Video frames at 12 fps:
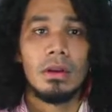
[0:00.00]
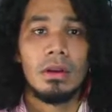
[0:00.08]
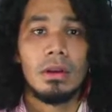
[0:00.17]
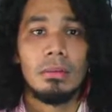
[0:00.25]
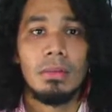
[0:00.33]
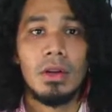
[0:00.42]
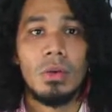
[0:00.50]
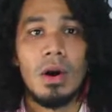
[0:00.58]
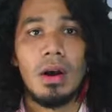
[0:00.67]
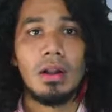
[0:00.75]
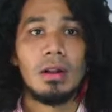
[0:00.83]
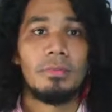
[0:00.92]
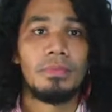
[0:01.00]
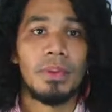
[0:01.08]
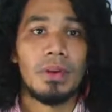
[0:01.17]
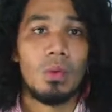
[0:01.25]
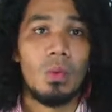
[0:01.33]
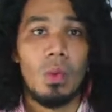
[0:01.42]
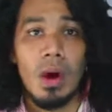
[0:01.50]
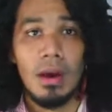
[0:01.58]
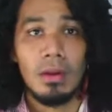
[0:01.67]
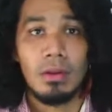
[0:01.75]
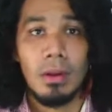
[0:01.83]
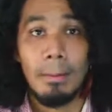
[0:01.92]
Meanwhile,
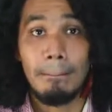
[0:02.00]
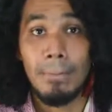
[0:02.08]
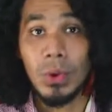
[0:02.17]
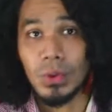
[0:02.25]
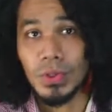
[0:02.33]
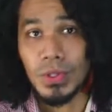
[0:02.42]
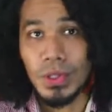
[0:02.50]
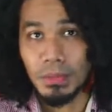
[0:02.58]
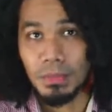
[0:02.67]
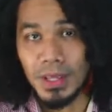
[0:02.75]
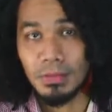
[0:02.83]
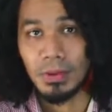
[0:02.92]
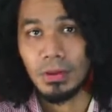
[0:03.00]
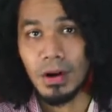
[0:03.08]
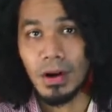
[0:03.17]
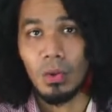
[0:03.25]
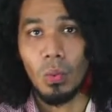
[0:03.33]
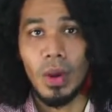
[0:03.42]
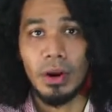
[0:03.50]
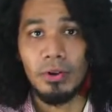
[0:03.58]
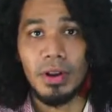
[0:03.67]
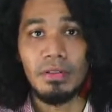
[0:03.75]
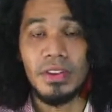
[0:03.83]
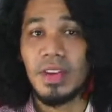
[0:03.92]
while most people are
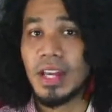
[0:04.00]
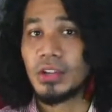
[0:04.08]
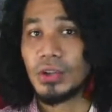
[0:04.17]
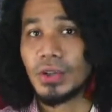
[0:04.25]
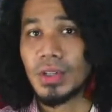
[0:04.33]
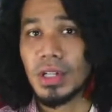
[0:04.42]
wary of the dangers